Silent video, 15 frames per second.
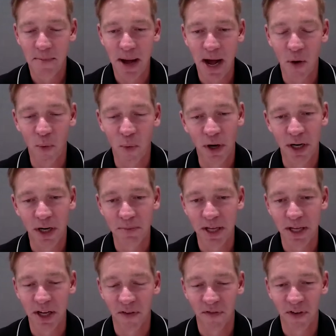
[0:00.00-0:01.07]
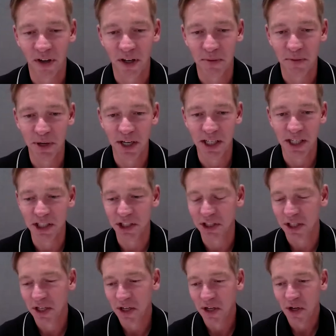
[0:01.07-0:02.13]
about we're going to be there for
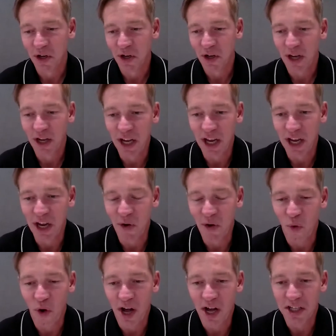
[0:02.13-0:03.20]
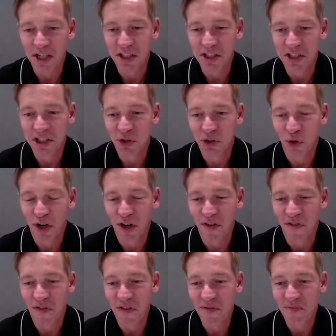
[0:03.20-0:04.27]
communities, it was sort
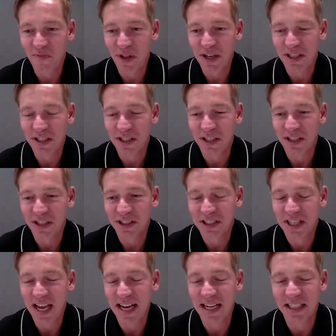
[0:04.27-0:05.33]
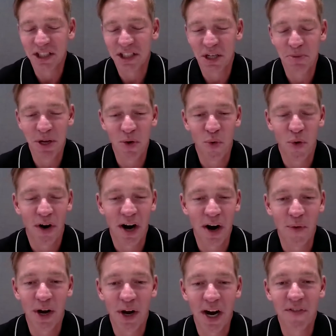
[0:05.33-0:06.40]
of taken to be where
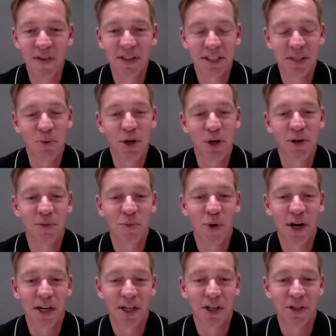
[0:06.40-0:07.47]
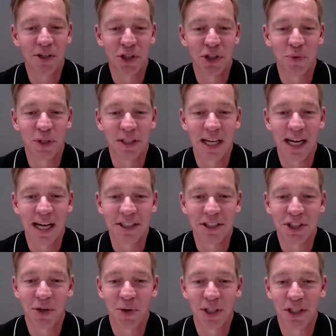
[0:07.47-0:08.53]
whatever someone wanted to go do with that.
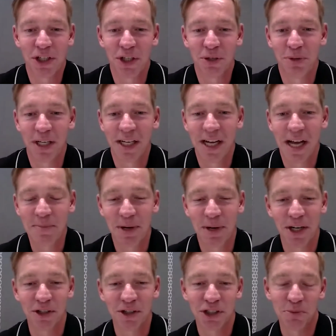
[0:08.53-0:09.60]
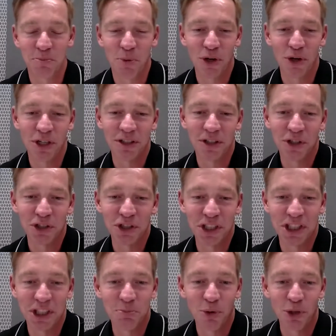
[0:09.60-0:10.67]
So it could be, I'm going to go support a Little
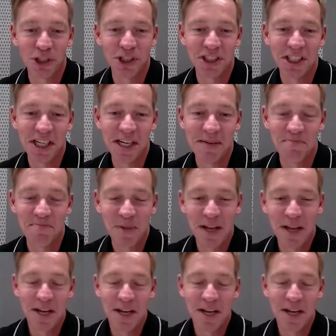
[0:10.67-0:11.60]
League sports team,